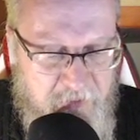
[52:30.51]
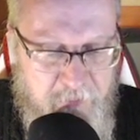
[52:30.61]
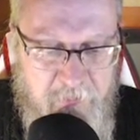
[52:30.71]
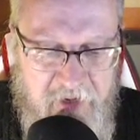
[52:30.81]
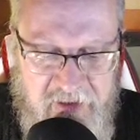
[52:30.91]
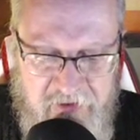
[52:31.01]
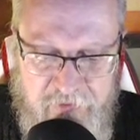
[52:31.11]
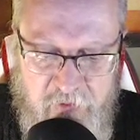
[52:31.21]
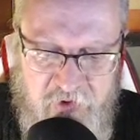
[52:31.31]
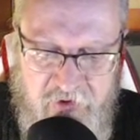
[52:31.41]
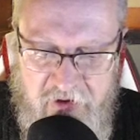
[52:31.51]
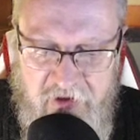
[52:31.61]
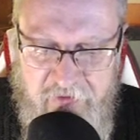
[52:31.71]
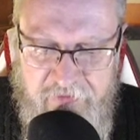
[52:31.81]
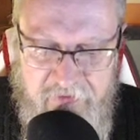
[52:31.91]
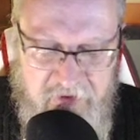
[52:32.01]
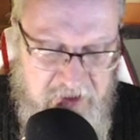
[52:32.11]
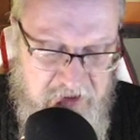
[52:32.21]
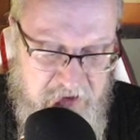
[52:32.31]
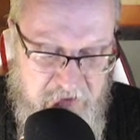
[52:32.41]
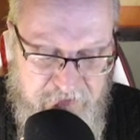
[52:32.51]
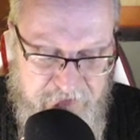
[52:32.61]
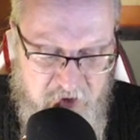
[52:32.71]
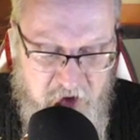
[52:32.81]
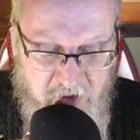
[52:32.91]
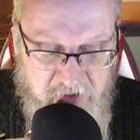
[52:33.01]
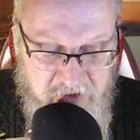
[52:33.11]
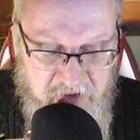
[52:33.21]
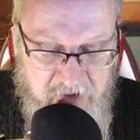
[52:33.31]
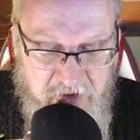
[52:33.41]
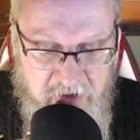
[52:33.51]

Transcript: metaphor drive is forgotten.